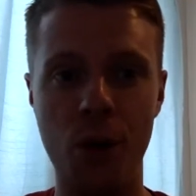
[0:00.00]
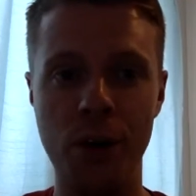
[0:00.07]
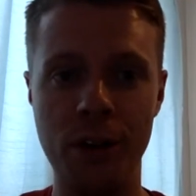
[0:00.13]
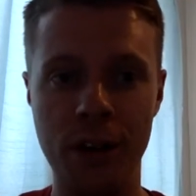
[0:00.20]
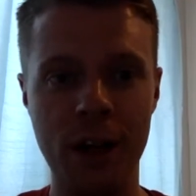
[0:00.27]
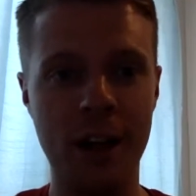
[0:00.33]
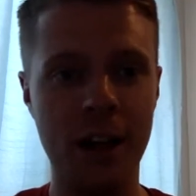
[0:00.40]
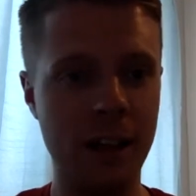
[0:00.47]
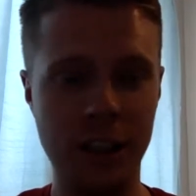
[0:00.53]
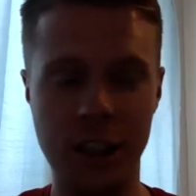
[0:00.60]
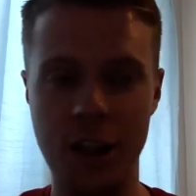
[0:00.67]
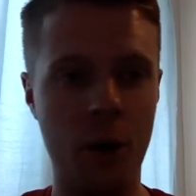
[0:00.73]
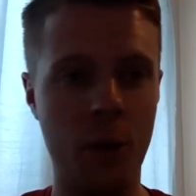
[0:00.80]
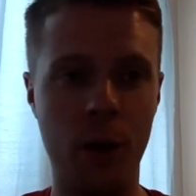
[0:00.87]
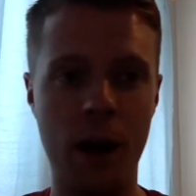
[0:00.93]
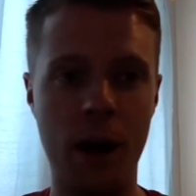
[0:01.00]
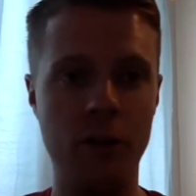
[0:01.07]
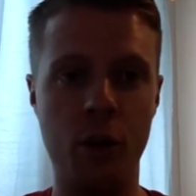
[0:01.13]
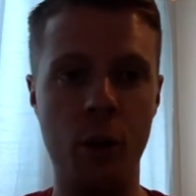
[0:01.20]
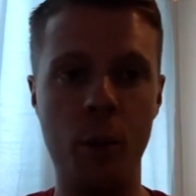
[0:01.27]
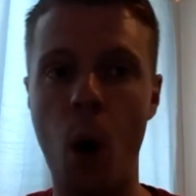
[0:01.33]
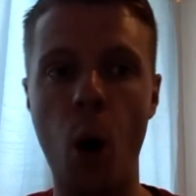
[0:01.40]
And, you know,
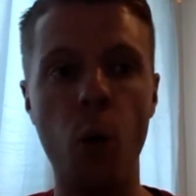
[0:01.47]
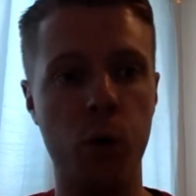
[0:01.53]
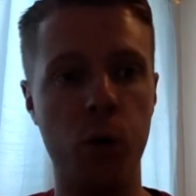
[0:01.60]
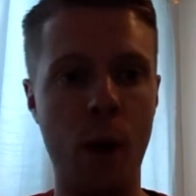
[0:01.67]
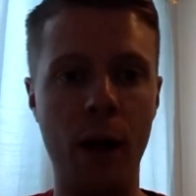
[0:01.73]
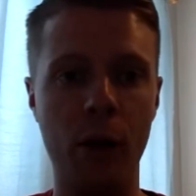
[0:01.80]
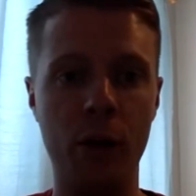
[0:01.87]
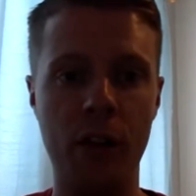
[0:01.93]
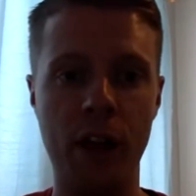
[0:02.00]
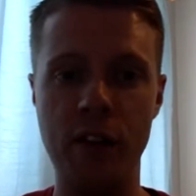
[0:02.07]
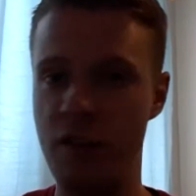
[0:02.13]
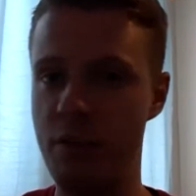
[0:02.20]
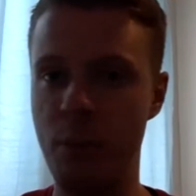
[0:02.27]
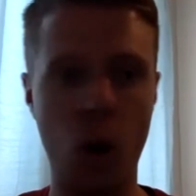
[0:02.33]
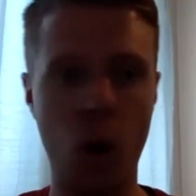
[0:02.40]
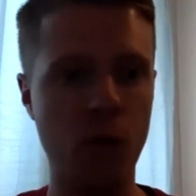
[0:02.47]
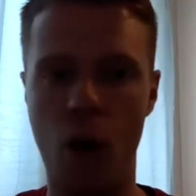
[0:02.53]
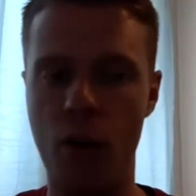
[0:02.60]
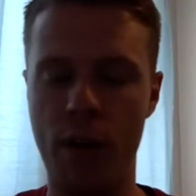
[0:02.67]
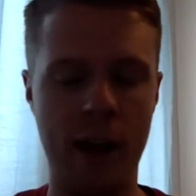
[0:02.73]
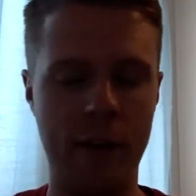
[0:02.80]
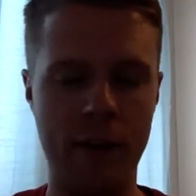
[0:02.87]
they're both wealthy. They've both
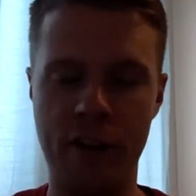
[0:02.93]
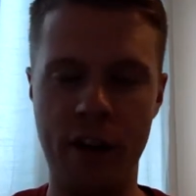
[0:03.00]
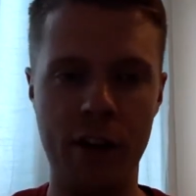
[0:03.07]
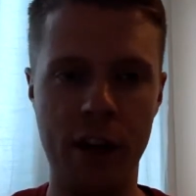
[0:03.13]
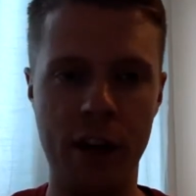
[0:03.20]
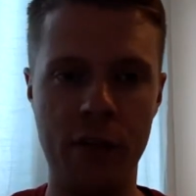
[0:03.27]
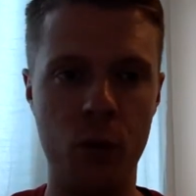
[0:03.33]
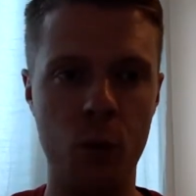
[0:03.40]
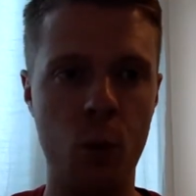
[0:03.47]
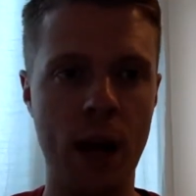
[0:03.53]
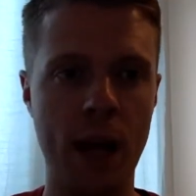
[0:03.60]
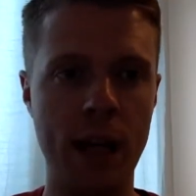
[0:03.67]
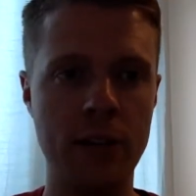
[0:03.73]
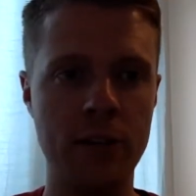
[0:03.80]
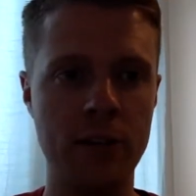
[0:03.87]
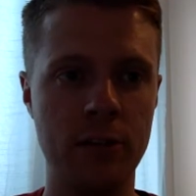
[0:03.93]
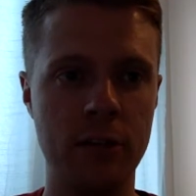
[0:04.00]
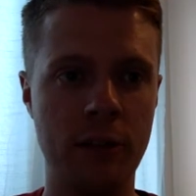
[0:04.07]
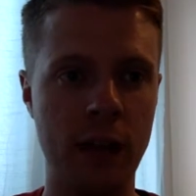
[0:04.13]
got there in very different ways.